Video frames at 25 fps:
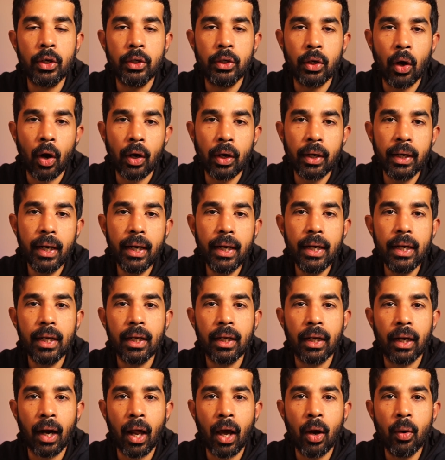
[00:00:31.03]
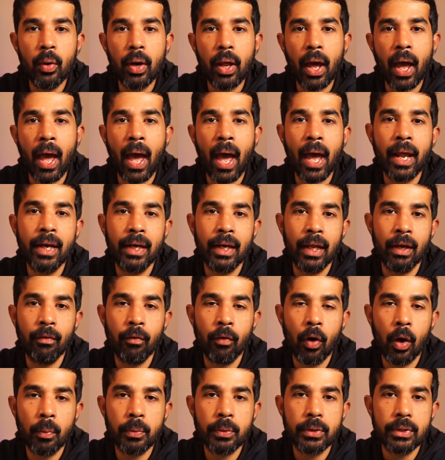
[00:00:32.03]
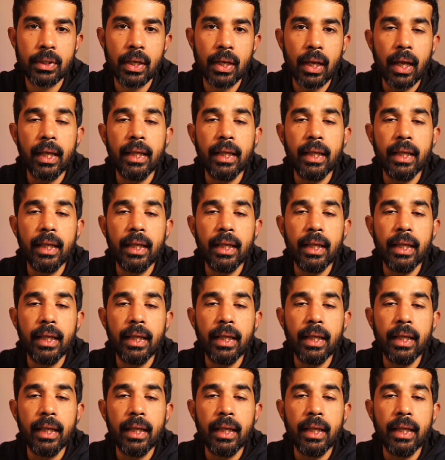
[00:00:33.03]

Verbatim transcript: .NET, Cloud and DevOps.